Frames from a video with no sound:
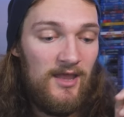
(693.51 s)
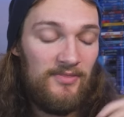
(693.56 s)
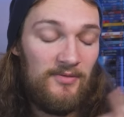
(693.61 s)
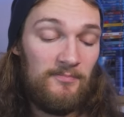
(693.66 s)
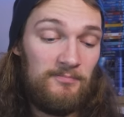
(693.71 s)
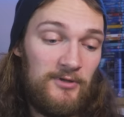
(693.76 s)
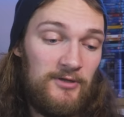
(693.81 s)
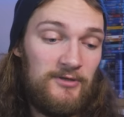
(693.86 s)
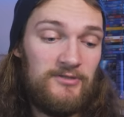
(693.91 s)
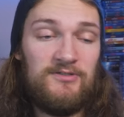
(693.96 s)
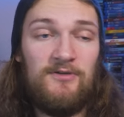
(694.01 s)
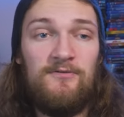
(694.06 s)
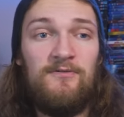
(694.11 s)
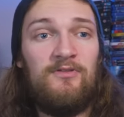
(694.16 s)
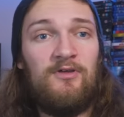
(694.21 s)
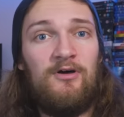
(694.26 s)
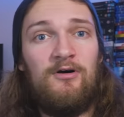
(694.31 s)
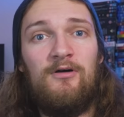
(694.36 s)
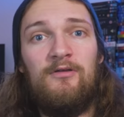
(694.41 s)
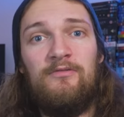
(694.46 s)
The
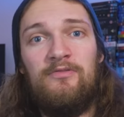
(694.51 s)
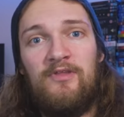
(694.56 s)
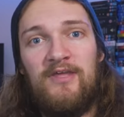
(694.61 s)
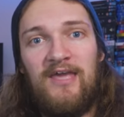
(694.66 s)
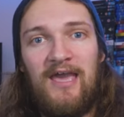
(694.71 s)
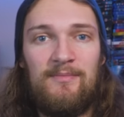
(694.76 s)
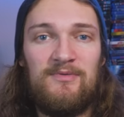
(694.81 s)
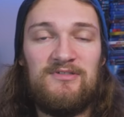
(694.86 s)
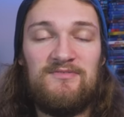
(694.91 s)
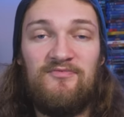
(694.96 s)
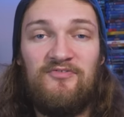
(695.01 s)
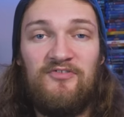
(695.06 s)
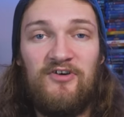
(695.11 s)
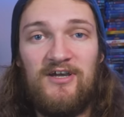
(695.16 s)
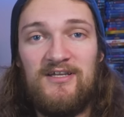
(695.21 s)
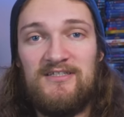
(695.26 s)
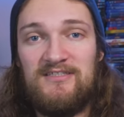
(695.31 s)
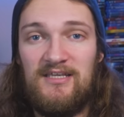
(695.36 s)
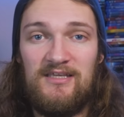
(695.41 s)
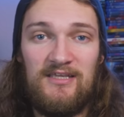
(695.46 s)
Bluetooth on the Amazon
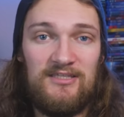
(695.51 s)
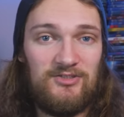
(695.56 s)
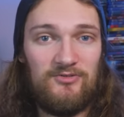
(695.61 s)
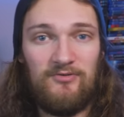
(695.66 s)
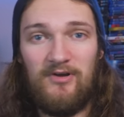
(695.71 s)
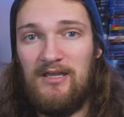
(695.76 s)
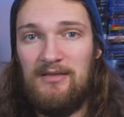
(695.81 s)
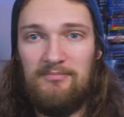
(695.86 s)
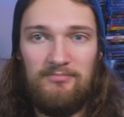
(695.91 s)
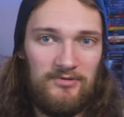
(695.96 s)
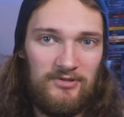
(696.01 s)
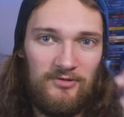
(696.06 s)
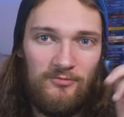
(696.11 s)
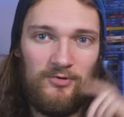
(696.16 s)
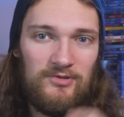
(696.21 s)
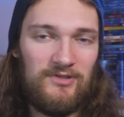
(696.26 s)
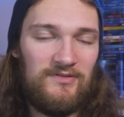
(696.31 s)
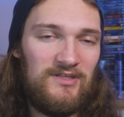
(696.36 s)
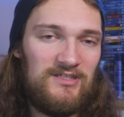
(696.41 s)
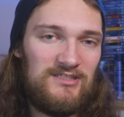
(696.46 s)
Fire Stick is great, but the
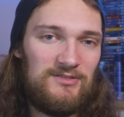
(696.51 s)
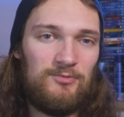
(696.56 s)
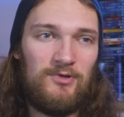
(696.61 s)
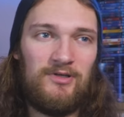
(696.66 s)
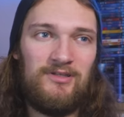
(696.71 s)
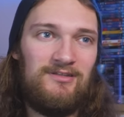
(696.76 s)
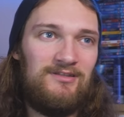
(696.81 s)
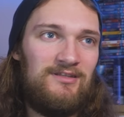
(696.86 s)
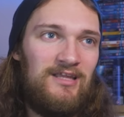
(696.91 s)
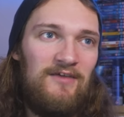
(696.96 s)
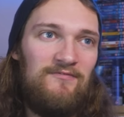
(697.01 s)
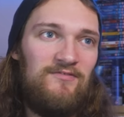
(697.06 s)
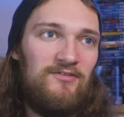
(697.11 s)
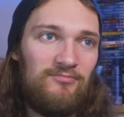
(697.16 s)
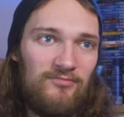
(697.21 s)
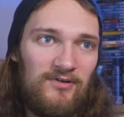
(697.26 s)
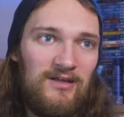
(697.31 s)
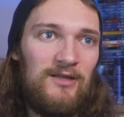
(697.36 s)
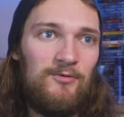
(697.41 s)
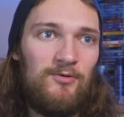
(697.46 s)
one on this one, if
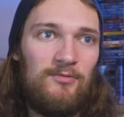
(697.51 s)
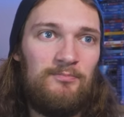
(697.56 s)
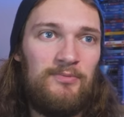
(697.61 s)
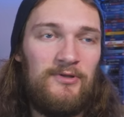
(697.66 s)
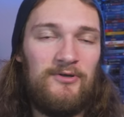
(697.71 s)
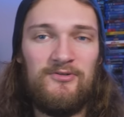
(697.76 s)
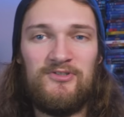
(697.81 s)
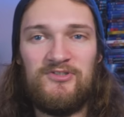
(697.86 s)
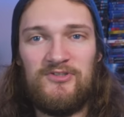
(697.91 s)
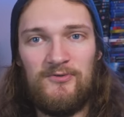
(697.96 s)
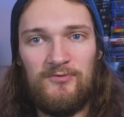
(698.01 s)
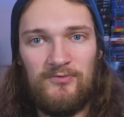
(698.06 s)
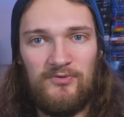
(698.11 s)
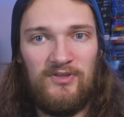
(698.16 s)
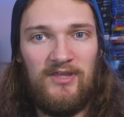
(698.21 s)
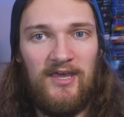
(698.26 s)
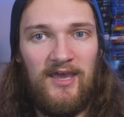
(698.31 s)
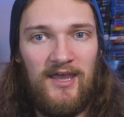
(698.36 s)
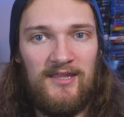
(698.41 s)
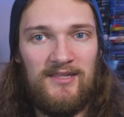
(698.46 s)
you really want Bluetooth,
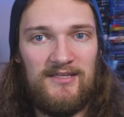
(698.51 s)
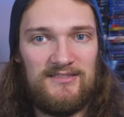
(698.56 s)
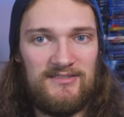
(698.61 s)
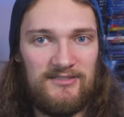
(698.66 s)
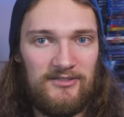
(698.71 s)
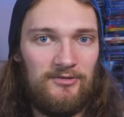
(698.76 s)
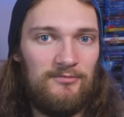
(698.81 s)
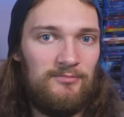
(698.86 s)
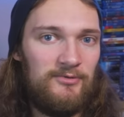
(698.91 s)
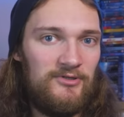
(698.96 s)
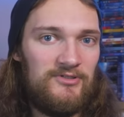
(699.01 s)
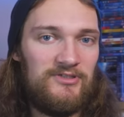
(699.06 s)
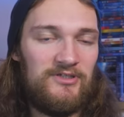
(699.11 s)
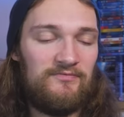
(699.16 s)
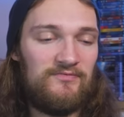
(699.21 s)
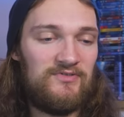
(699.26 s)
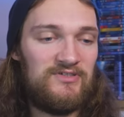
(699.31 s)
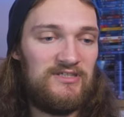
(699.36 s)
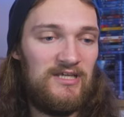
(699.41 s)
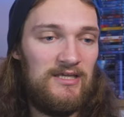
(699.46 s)
get an external
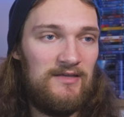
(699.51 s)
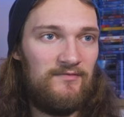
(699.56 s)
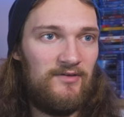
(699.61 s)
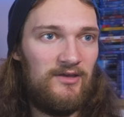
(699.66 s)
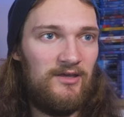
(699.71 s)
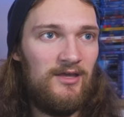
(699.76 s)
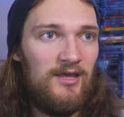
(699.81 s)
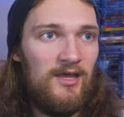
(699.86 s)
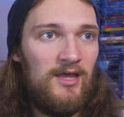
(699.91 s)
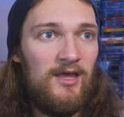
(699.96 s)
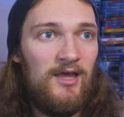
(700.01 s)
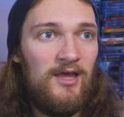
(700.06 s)
Bluetooth receiver.